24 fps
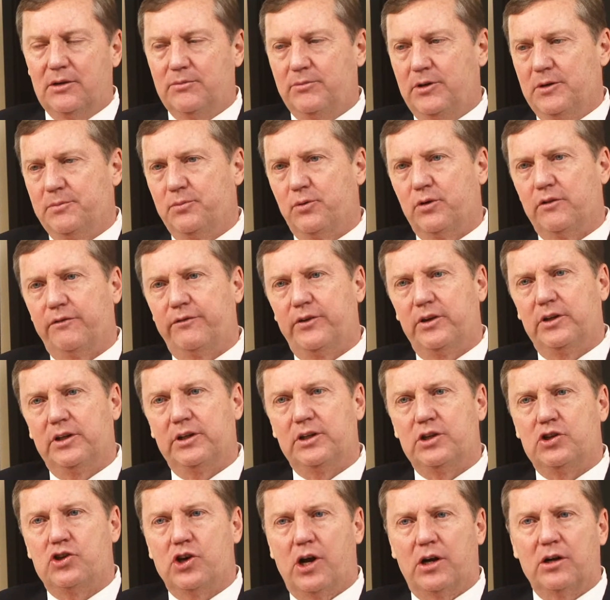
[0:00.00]
People are
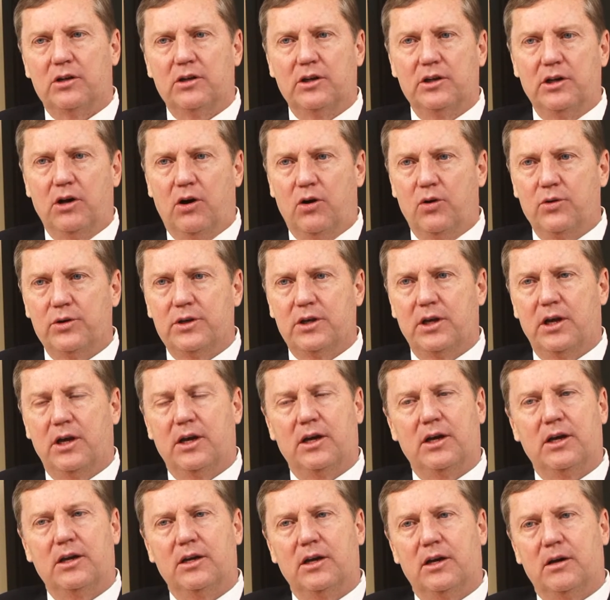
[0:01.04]
feeling generally
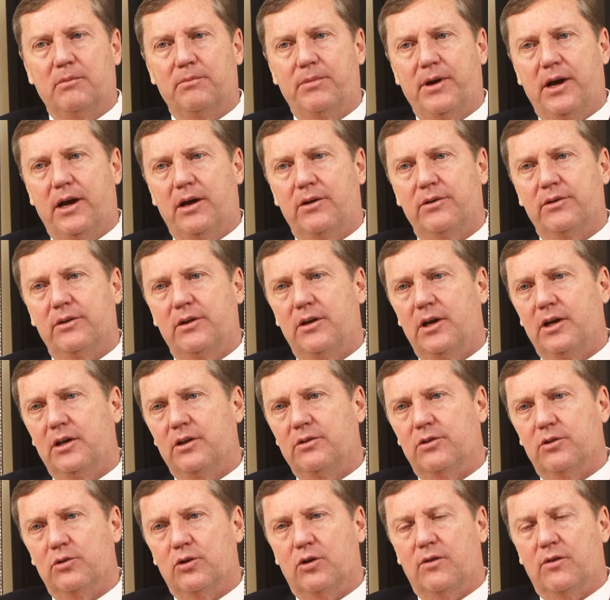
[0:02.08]
okay about their